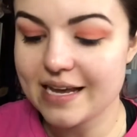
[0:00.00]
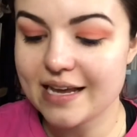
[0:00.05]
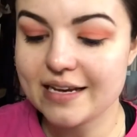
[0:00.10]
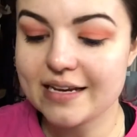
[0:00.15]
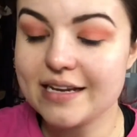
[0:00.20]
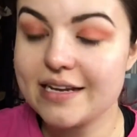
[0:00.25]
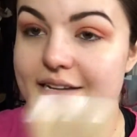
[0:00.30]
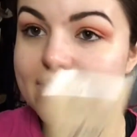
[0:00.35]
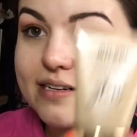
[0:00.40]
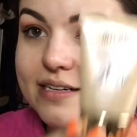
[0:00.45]
And
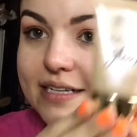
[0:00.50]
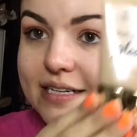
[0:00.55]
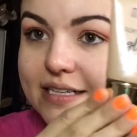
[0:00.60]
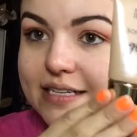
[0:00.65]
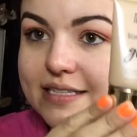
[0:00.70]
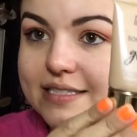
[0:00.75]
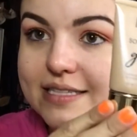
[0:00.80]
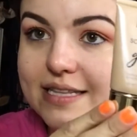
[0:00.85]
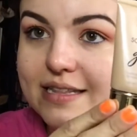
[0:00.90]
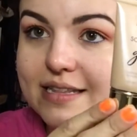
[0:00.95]
here
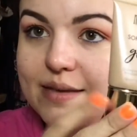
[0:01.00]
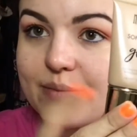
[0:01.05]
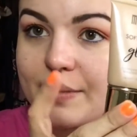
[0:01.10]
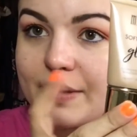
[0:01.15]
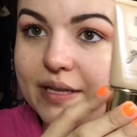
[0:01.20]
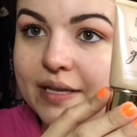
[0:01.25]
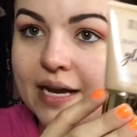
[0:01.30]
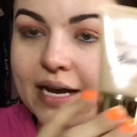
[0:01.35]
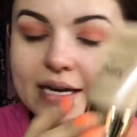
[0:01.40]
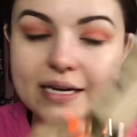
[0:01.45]
is the
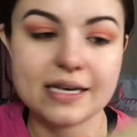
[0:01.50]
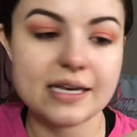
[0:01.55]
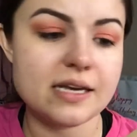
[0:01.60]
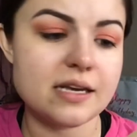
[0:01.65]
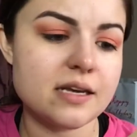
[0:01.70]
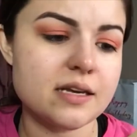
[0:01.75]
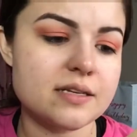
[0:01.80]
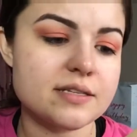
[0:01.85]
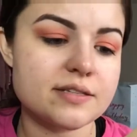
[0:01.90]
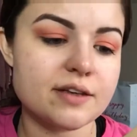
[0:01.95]

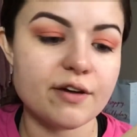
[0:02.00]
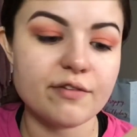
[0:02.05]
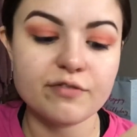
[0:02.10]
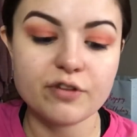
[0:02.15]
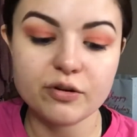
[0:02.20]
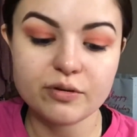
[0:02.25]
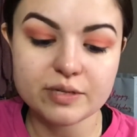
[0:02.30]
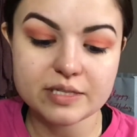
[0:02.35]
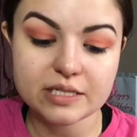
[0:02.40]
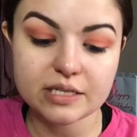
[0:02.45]
Milani Soft
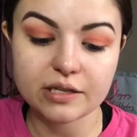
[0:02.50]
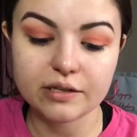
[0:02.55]
Focus